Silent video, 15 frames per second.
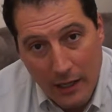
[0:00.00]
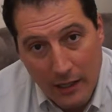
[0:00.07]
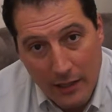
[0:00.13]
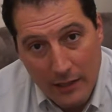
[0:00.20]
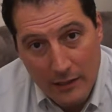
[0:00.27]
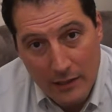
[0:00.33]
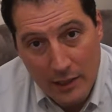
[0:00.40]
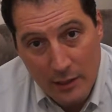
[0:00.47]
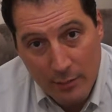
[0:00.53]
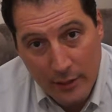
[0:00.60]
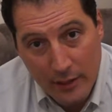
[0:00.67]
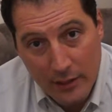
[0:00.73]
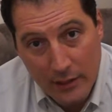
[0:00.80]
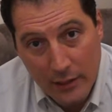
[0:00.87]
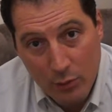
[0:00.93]
it
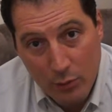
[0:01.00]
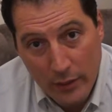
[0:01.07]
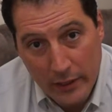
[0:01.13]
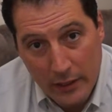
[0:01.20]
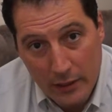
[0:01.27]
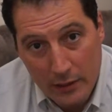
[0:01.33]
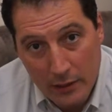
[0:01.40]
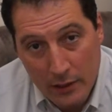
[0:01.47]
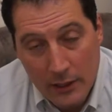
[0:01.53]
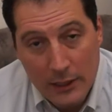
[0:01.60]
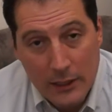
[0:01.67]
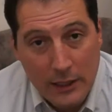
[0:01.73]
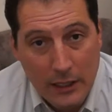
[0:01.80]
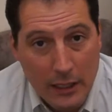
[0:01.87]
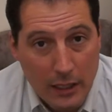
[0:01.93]
typically will
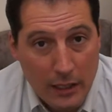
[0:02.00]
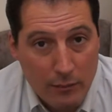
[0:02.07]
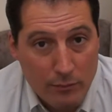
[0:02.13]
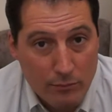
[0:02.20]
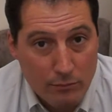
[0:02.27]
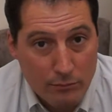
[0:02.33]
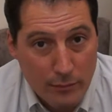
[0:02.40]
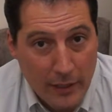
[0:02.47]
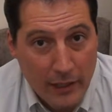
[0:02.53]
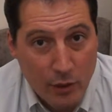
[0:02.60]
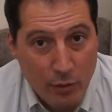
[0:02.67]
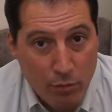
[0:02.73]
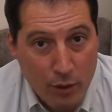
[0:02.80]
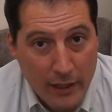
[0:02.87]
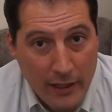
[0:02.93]
make
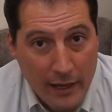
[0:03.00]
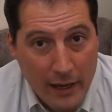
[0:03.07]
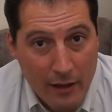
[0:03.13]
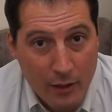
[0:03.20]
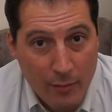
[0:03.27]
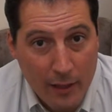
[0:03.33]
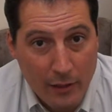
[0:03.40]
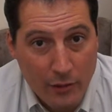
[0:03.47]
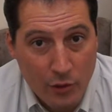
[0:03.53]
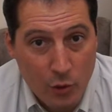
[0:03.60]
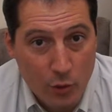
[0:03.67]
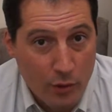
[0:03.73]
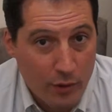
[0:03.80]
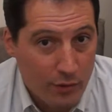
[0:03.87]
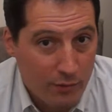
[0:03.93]
you break out about
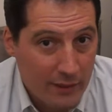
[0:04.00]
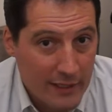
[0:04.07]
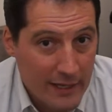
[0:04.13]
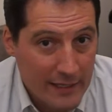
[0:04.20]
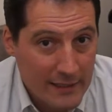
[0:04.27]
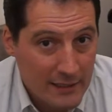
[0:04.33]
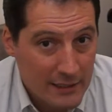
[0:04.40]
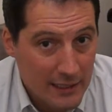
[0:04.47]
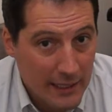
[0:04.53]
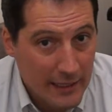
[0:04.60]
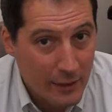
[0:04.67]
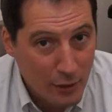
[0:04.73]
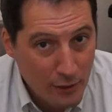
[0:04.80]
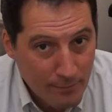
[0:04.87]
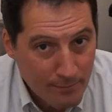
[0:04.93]
2 or 3 days
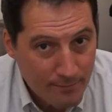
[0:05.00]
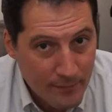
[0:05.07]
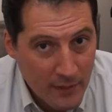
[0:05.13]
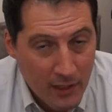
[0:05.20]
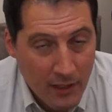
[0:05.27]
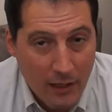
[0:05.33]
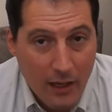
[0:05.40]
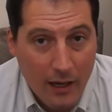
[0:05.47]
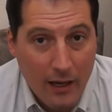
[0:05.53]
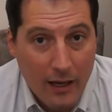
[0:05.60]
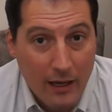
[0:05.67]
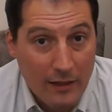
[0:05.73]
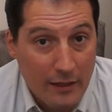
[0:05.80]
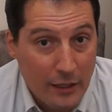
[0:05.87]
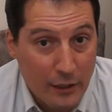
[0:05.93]
later,
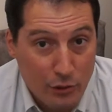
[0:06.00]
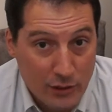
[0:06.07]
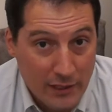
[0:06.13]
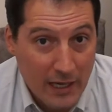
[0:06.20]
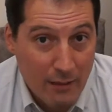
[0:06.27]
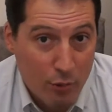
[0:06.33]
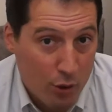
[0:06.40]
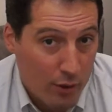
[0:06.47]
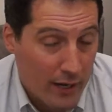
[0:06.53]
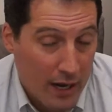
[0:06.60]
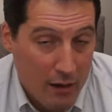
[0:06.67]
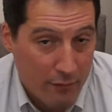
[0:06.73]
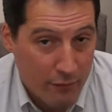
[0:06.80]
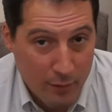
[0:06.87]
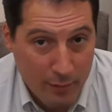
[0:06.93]
and then you'll stay broken
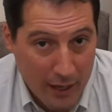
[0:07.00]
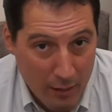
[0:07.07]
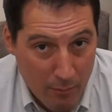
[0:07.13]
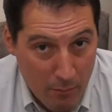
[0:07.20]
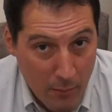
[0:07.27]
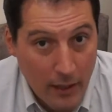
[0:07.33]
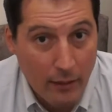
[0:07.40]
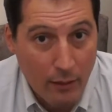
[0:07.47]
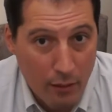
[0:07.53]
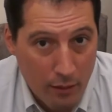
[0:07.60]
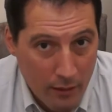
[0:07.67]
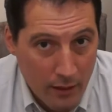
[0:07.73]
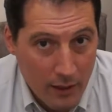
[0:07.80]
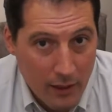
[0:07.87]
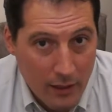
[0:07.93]
out for about a
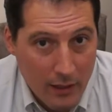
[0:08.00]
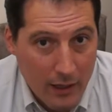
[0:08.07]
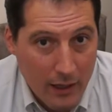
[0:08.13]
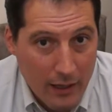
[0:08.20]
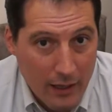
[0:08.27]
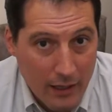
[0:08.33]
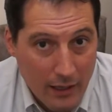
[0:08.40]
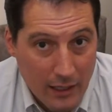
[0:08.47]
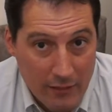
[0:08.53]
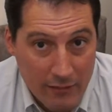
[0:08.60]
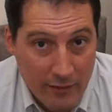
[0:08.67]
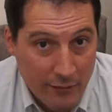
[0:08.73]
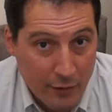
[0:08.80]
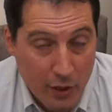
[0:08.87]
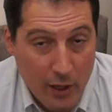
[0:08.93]
month,
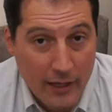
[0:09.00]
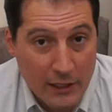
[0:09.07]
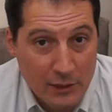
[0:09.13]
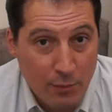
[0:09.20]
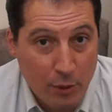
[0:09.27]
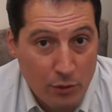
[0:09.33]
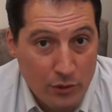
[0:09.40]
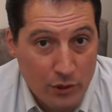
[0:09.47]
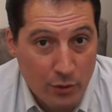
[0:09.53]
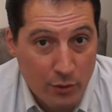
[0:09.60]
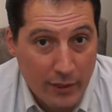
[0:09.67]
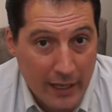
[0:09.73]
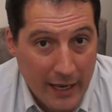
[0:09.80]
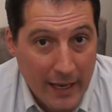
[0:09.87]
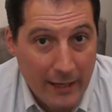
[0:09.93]
even if you're not exposed to
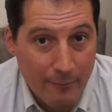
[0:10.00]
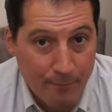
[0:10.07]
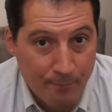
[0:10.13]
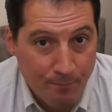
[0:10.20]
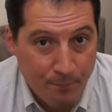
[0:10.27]
it again.